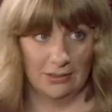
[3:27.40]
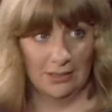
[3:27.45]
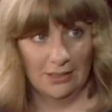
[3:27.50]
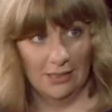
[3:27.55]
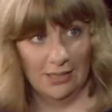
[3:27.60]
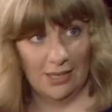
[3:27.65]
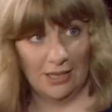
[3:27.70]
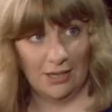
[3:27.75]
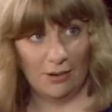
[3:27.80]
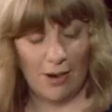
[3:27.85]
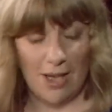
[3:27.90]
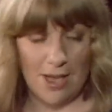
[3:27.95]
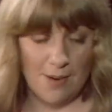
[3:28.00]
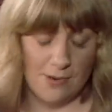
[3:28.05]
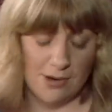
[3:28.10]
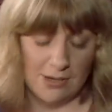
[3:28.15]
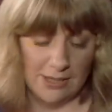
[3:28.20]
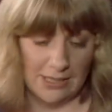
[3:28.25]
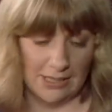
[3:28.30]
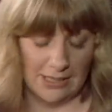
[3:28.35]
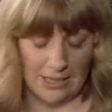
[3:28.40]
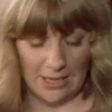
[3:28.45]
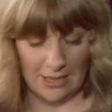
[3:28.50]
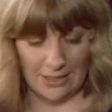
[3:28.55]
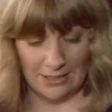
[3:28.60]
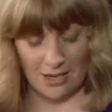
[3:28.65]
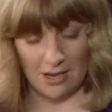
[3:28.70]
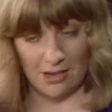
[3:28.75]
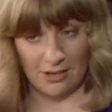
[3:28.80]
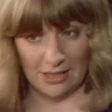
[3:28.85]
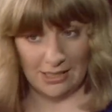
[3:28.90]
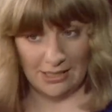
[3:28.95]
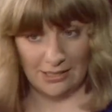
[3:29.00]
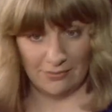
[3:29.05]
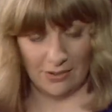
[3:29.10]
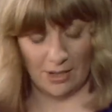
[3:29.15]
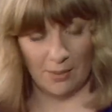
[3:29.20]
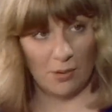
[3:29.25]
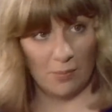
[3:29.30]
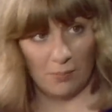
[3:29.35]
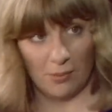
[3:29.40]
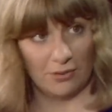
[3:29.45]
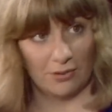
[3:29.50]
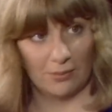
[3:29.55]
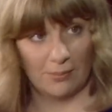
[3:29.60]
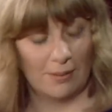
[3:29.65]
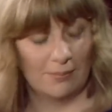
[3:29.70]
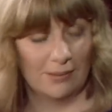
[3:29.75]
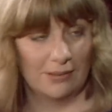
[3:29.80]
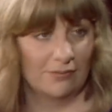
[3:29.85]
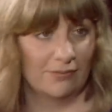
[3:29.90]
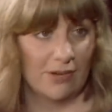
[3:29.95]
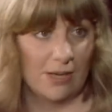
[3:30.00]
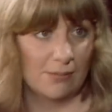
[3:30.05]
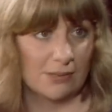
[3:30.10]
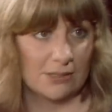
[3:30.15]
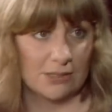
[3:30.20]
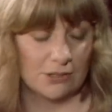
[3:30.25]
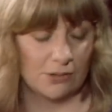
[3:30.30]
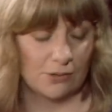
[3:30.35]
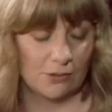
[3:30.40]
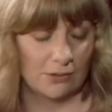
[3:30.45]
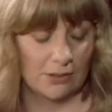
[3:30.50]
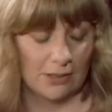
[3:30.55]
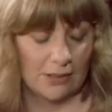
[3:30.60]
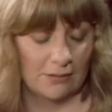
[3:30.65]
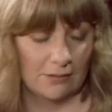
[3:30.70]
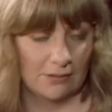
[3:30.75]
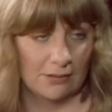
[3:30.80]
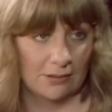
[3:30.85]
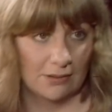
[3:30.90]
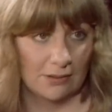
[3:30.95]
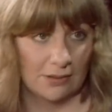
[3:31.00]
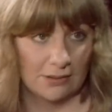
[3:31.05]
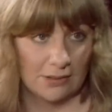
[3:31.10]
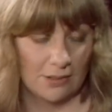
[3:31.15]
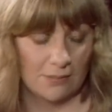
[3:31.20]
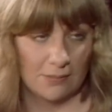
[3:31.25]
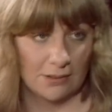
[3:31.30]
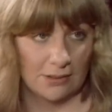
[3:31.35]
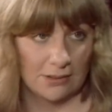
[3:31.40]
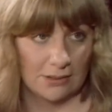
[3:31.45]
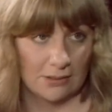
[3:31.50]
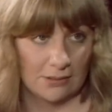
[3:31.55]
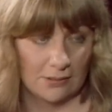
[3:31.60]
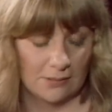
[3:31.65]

And now I am earning a living. I'm not bothered about being famous at all now. I don't mind.